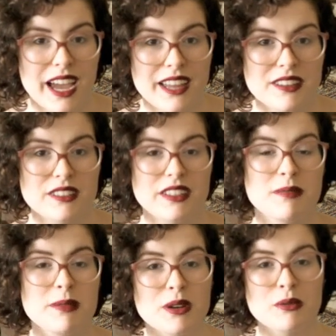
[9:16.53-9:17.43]
and
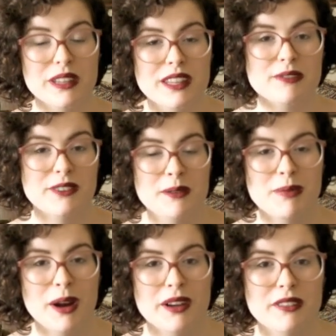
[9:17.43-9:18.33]
can be a really fun
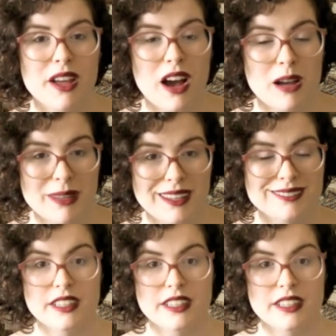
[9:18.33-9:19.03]
part of the hobby.